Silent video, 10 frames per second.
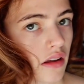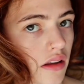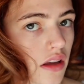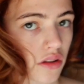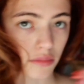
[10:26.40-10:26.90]

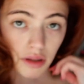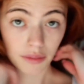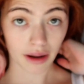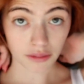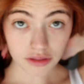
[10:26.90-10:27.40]
killer
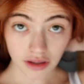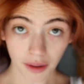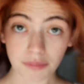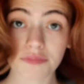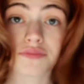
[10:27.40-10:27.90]
blowout. So,
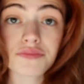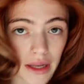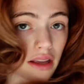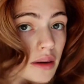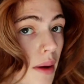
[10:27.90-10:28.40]
I'm
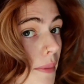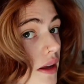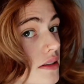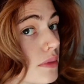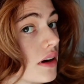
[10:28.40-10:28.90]
gonna get on my
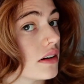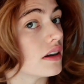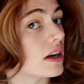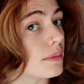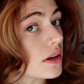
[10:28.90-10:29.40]
plane tomorrow
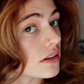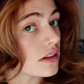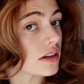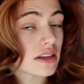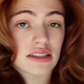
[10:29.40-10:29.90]
and I'm gonna
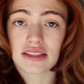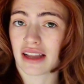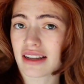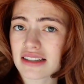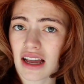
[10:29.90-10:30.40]
look
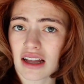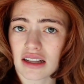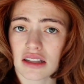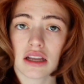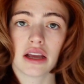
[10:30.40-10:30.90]
slay as
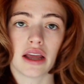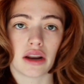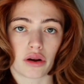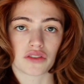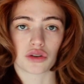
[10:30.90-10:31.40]
hell, and
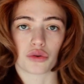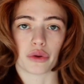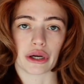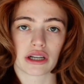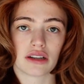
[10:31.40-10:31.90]
now I have to go to
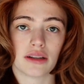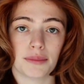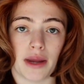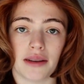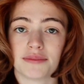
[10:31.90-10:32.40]
work.
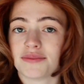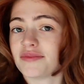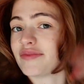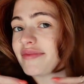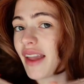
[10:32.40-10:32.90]
But,
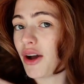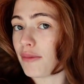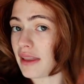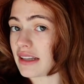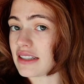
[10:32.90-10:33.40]

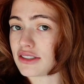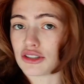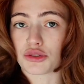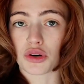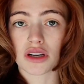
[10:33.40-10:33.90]
hope you liked this
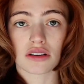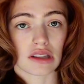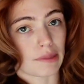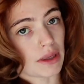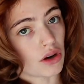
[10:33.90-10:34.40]
tutorial.
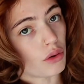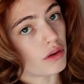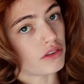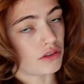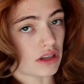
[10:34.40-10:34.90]
Let me know
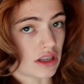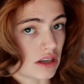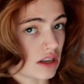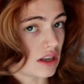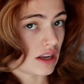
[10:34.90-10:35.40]
if you
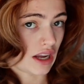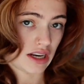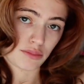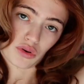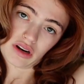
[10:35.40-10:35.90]
need
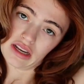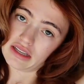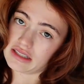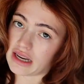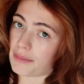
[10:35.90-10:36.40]
any more
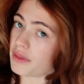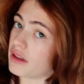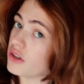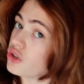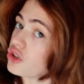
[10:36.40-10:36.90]

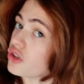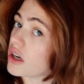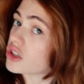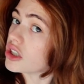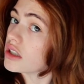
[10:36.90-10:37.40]
in-depth
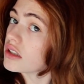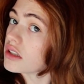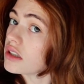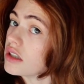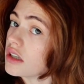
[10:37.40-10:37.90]
instructions.
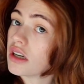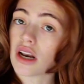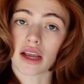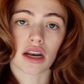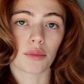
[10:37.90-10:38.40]

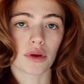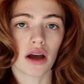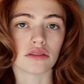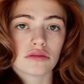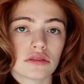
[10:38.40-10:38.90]
I can help you out.